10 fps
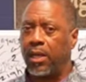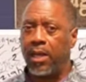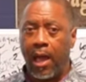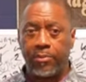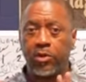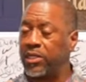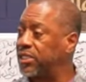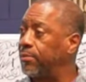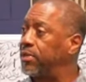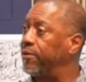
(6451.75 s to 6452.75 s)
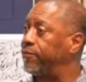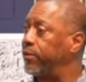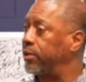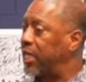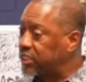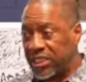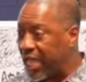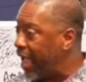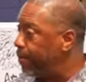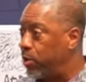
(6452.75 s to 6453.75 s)
I'm doing something different. That's just how
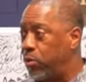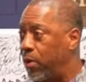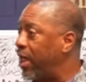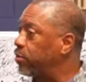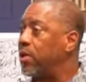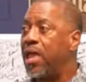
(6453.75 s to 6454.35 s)
I move. I don't.